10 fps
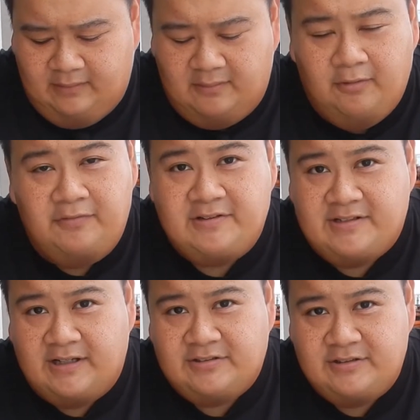remove the
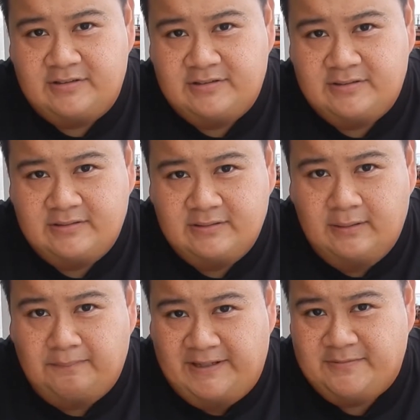sections
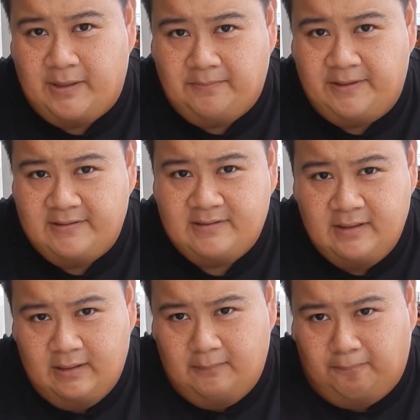piece by piece,
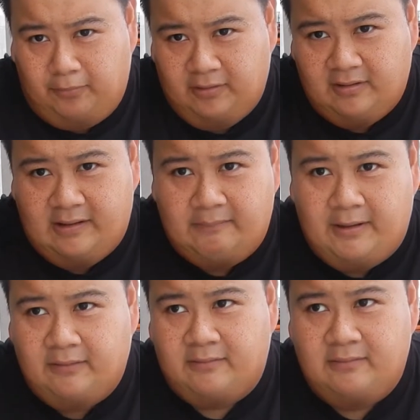pull the crab
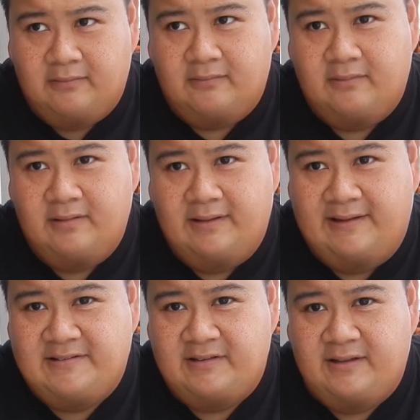out
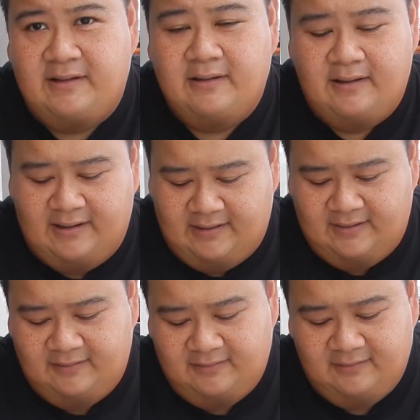easily,
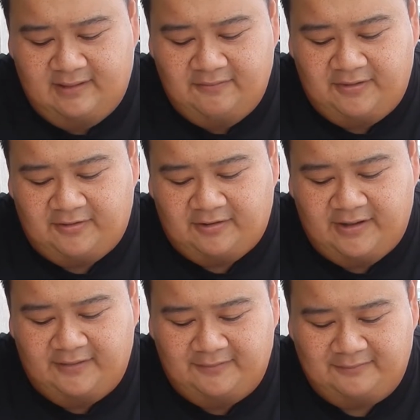and give it a
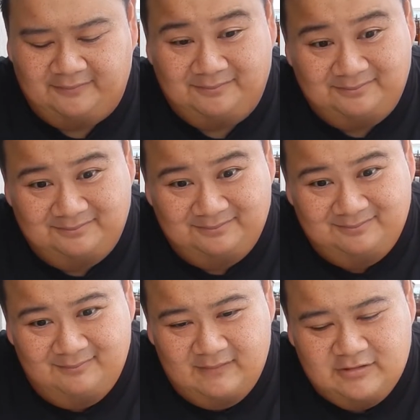try.
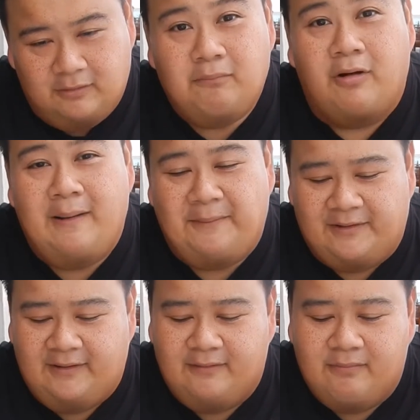So bon
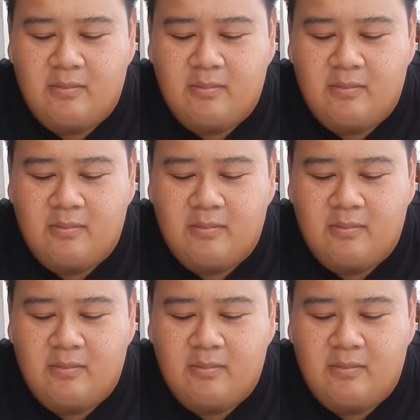appetit.